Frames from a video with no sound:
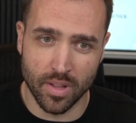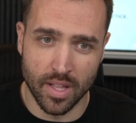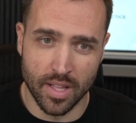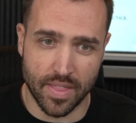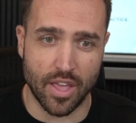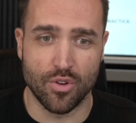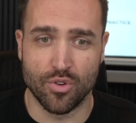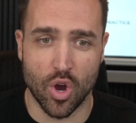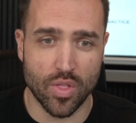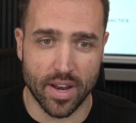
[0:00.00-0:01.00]
that you
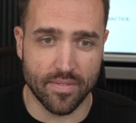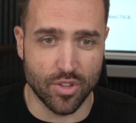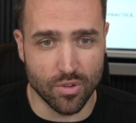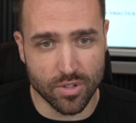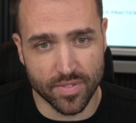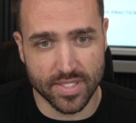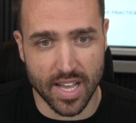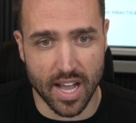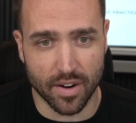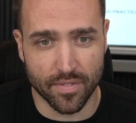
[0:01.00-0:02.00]
know that have used
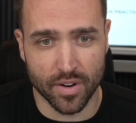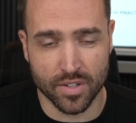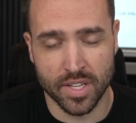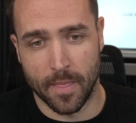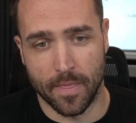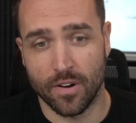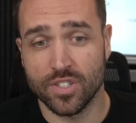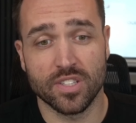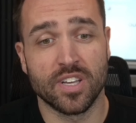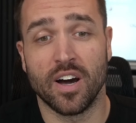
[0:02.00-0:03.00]
photographers.
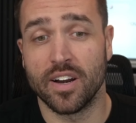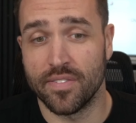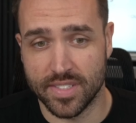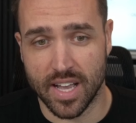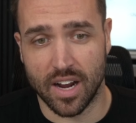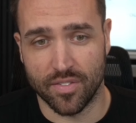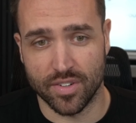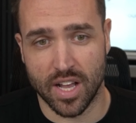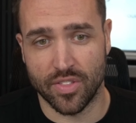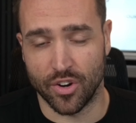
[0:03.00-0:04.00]
There's a ton of
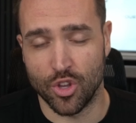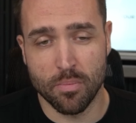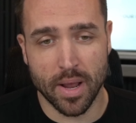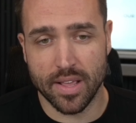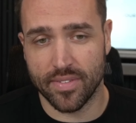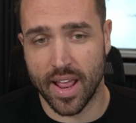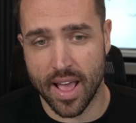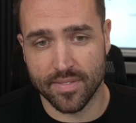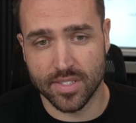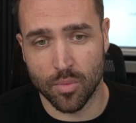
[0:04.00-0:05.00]
photographers out there. You might even
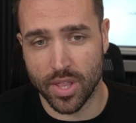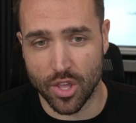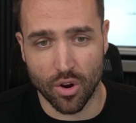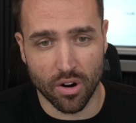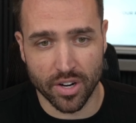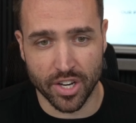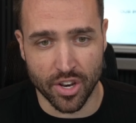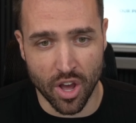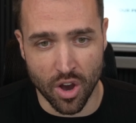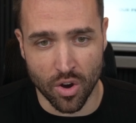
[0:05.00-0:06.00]
have someone that you already
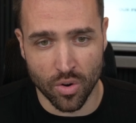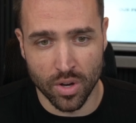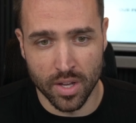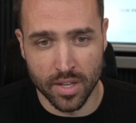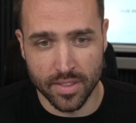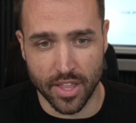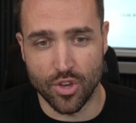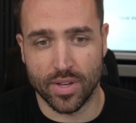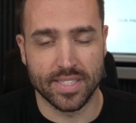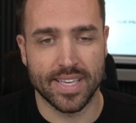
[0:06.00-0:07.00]
know that
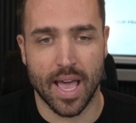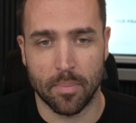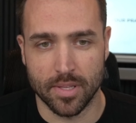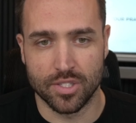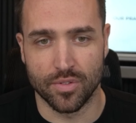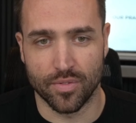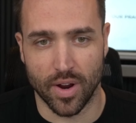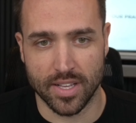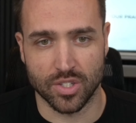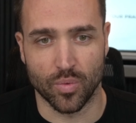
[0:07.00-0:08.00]
you can tap into
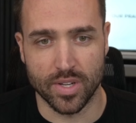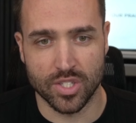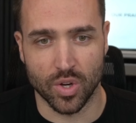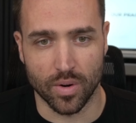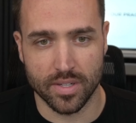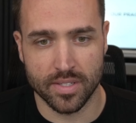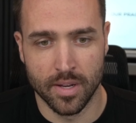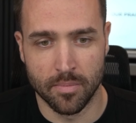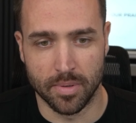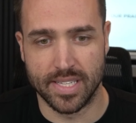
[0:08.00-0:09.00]
for as a resource.
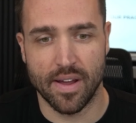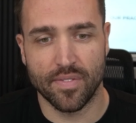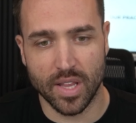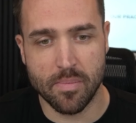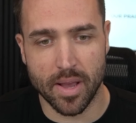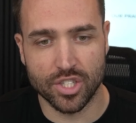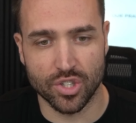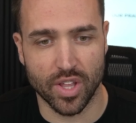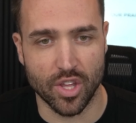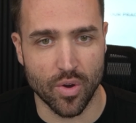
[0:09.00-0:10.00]
But definitely make
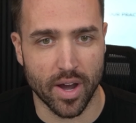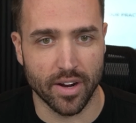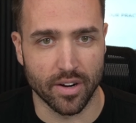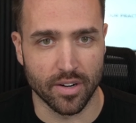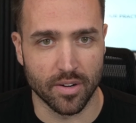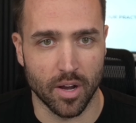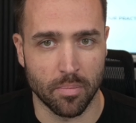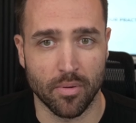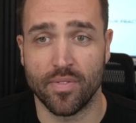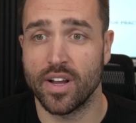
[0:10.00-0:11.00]
sure that you hire a
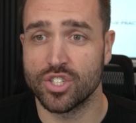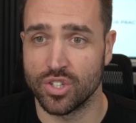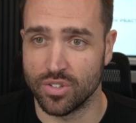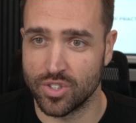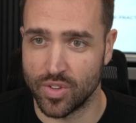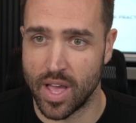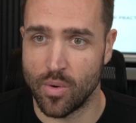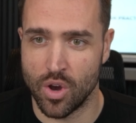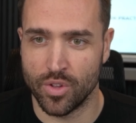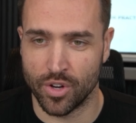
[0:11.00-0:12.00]
professional so
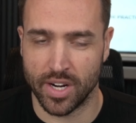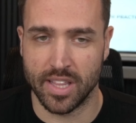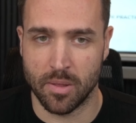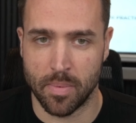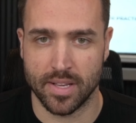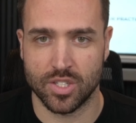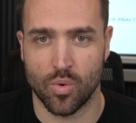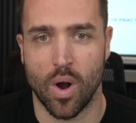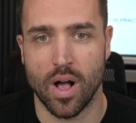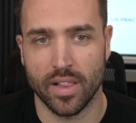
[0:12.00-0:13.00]
that way you're getting the best
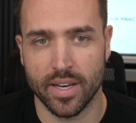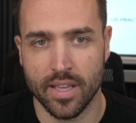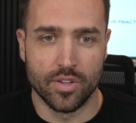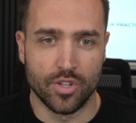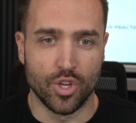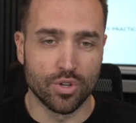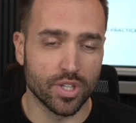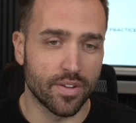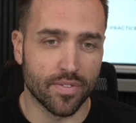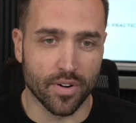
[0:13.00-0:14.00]
quality.
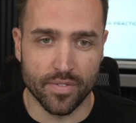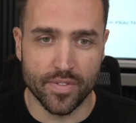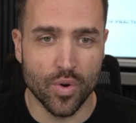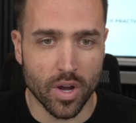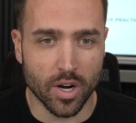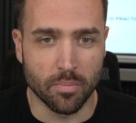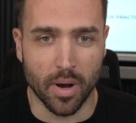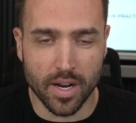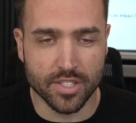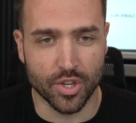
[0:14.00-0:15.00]
Usually for a few
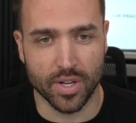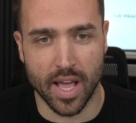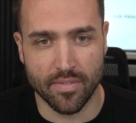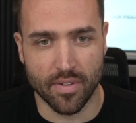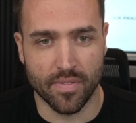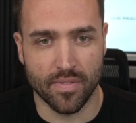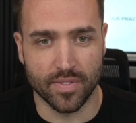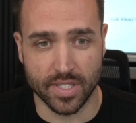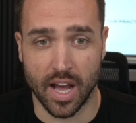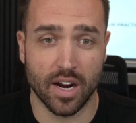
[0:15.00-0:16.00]
$100, you can have a
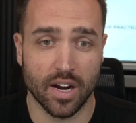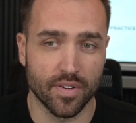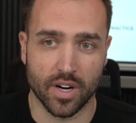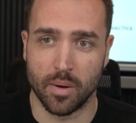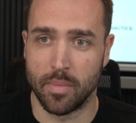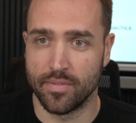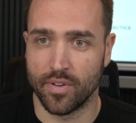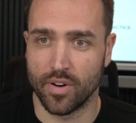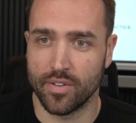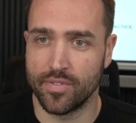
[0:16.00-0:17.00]
photographer come in
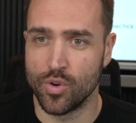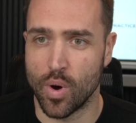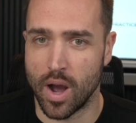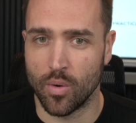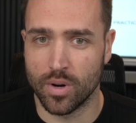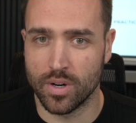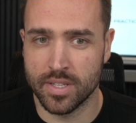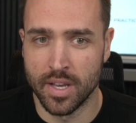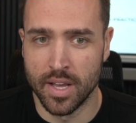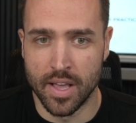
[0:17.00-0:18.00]
for a few hours.